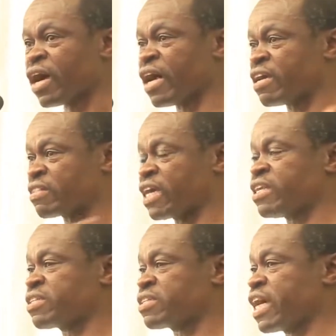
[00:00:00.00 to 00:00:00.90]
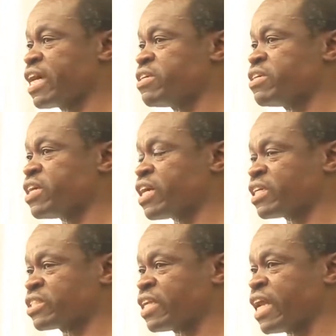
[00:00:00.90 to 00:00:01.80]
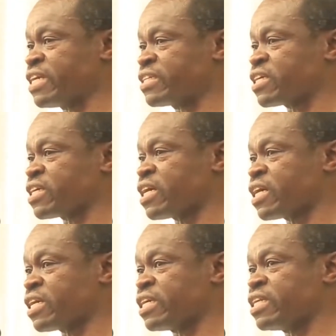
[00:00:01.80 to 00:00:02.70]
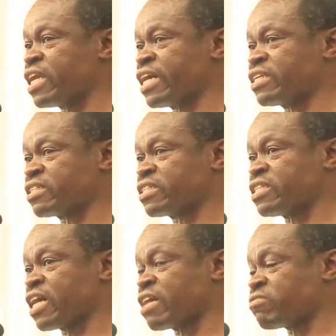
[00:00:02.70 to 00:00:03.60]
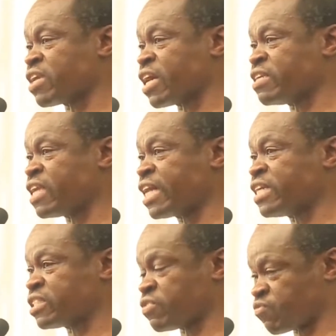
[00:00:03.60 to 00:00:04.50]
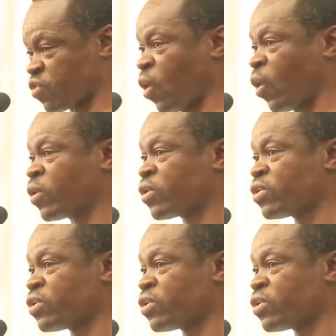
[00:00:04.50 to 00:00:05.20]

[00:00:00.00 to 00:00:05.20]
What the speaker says: I then, 10 years later, in 1994,